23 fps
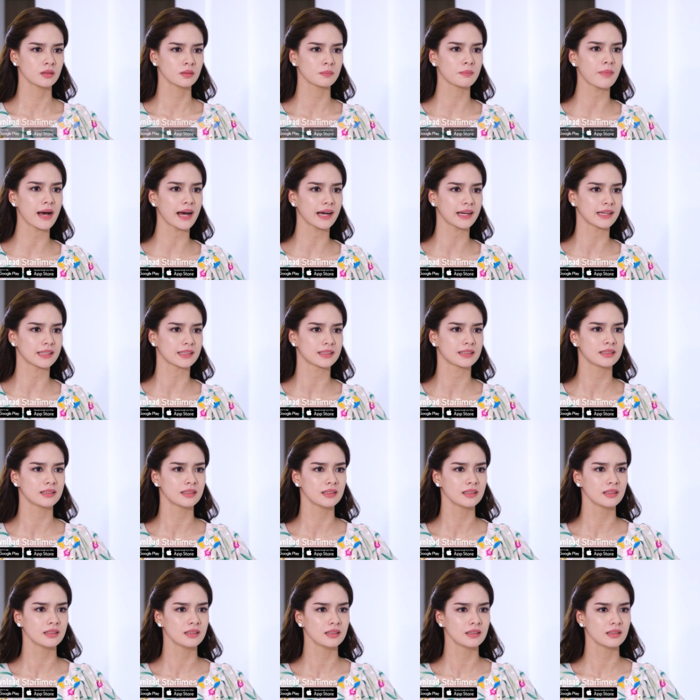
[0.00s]
me? Why?
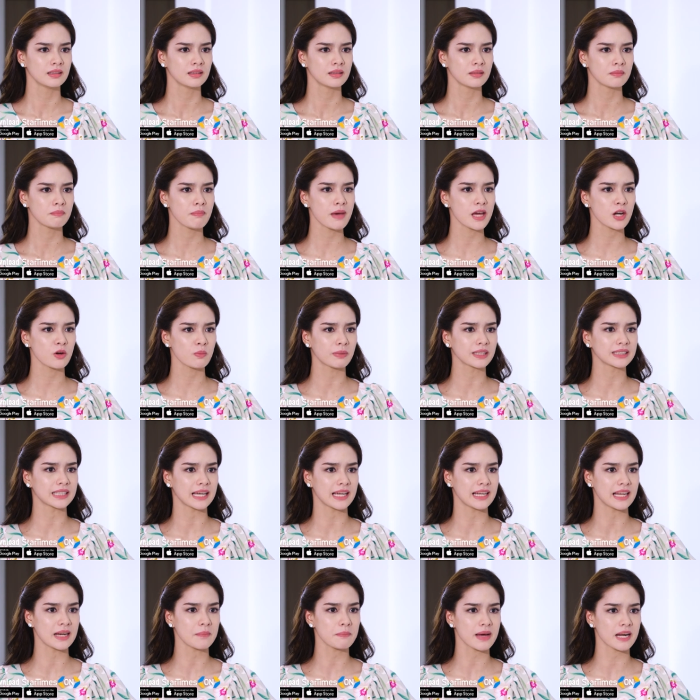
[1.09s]
Do I
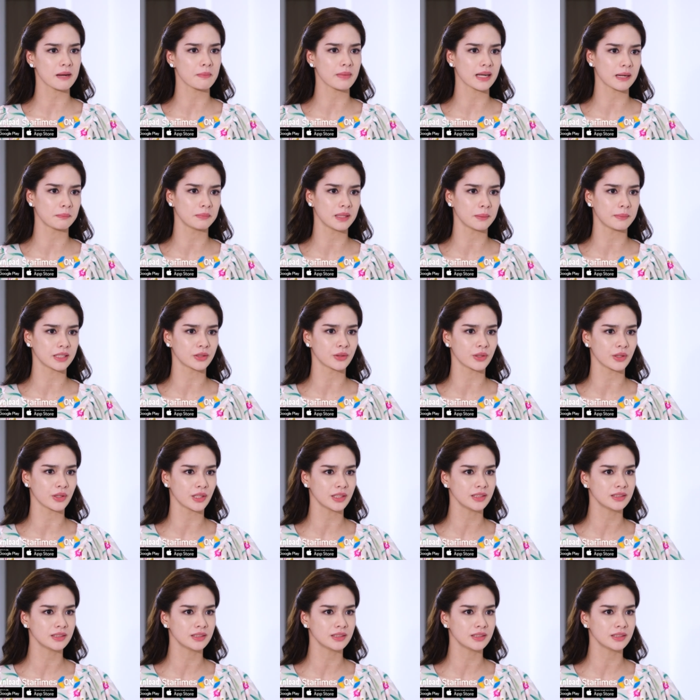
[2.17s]
have a reason to feel that